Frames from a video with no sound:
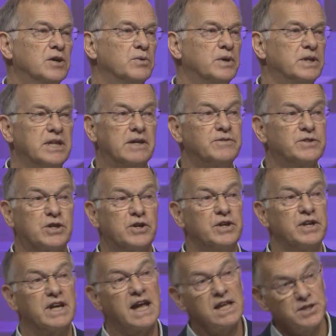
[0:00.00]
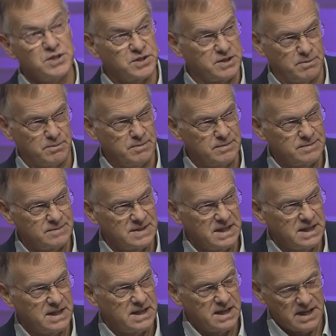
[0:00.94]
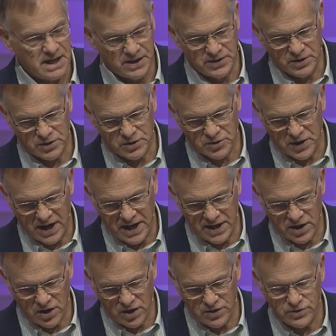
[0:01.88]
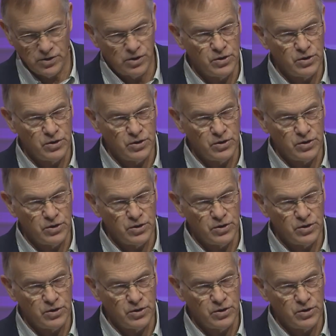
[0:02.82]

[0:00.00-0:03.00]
when they've turned against him and they're crying out,